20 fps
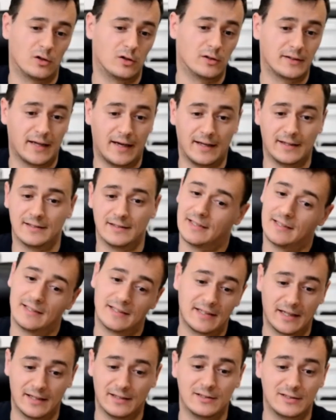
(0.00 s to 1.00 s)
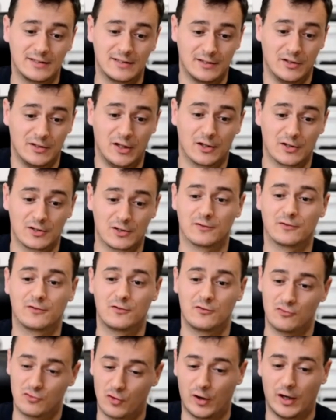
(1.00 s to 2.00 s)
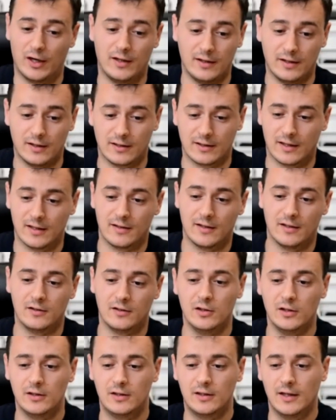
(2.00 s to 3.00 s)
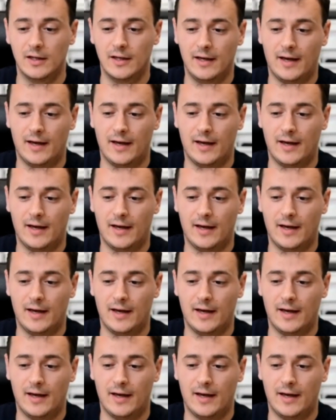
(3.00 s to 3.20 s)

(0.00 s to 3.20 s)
tens and tens of years of training that they did